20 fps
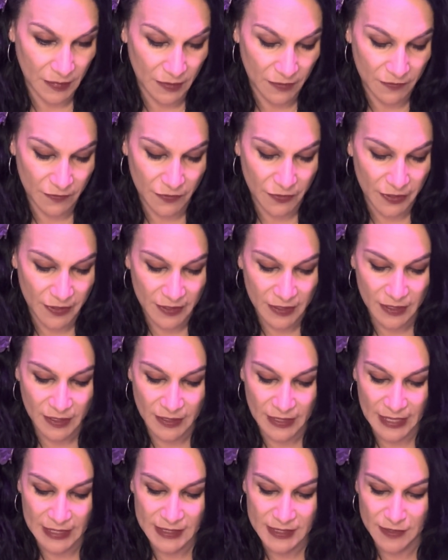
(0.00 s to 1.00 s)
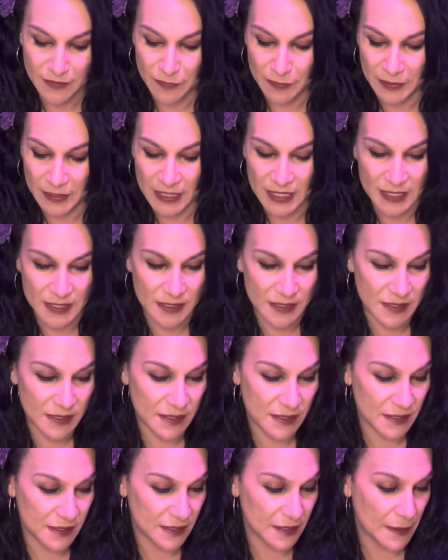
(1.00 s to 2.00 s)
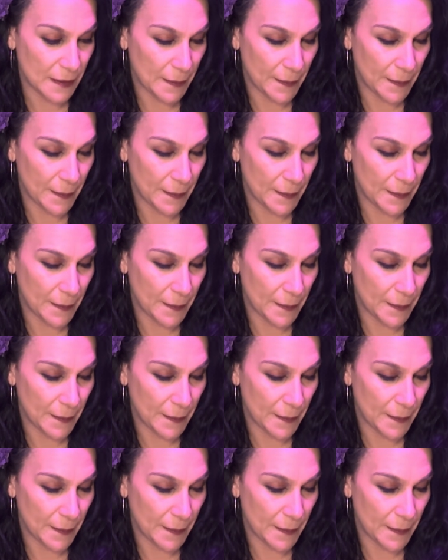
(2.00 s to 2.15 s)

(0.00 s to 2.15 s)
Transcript: For the collective, please.